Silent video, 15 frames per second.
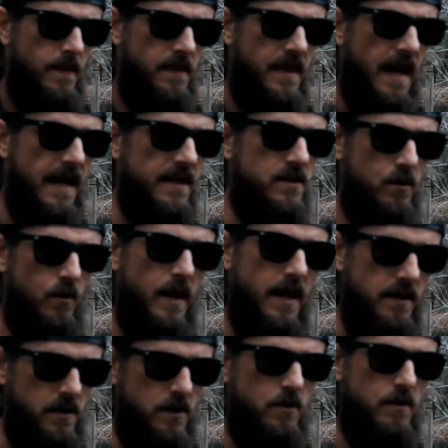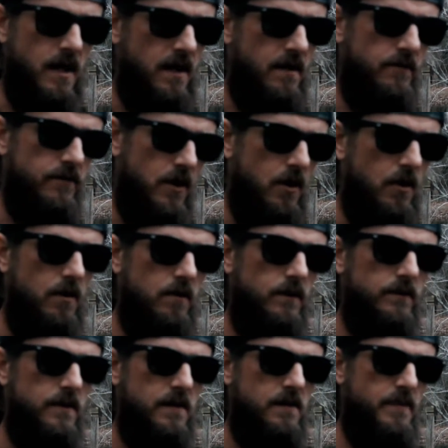That's the way that you get involved,
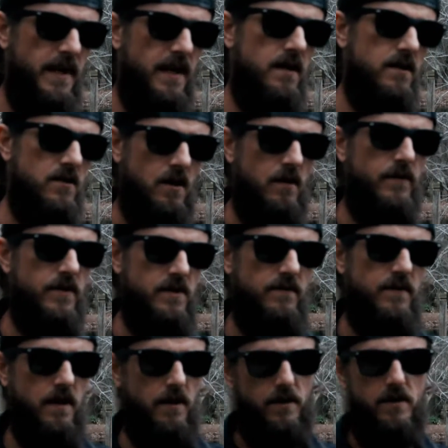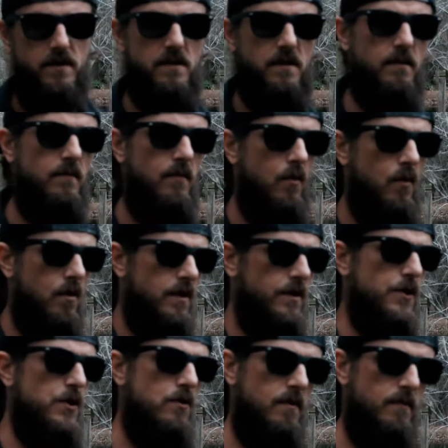is being in service of others. The more
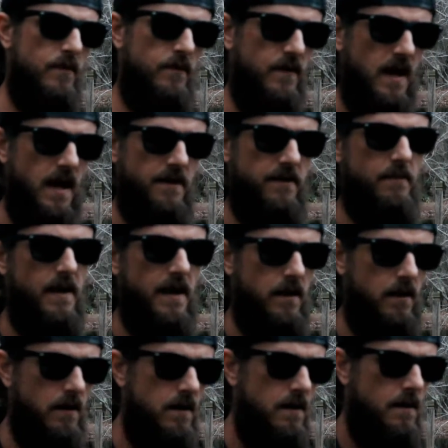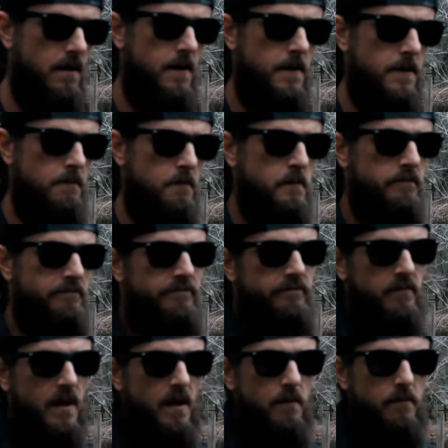that you can provide, the better.
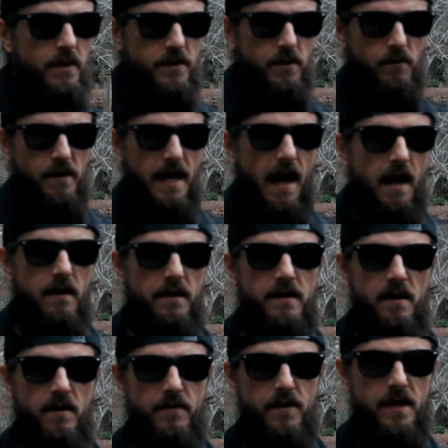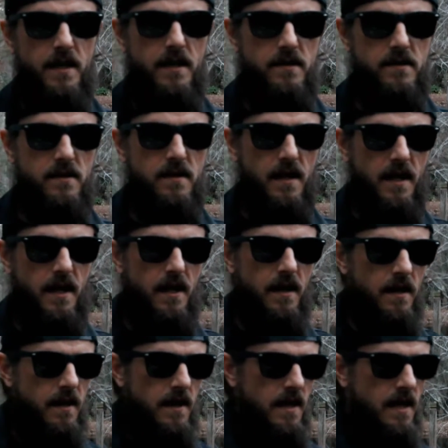But the reality of it is that
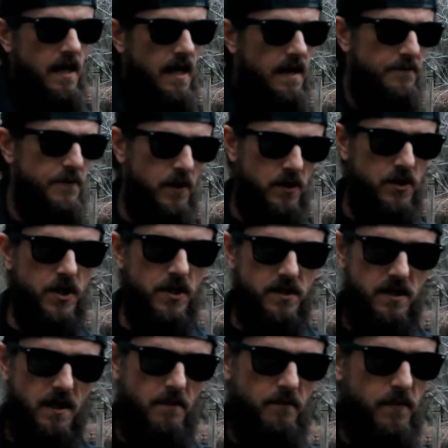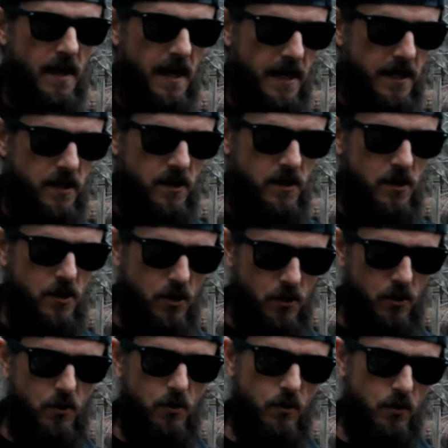if you're just some
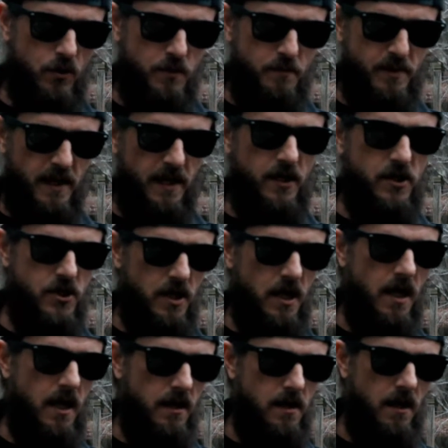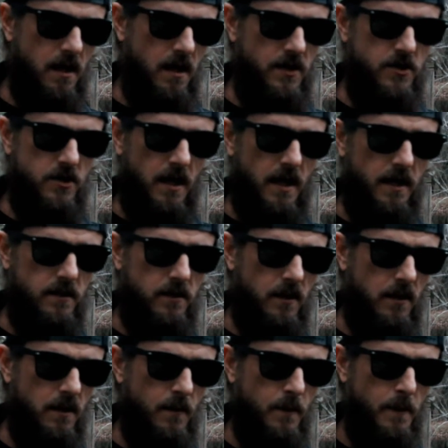huge big shot
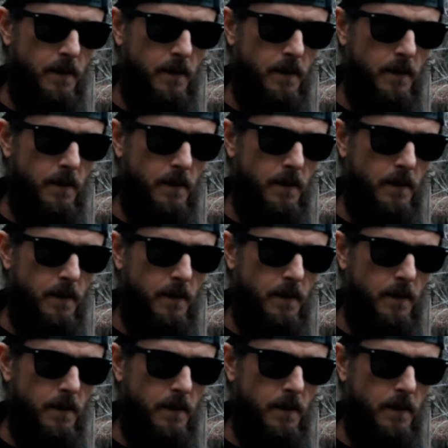contractor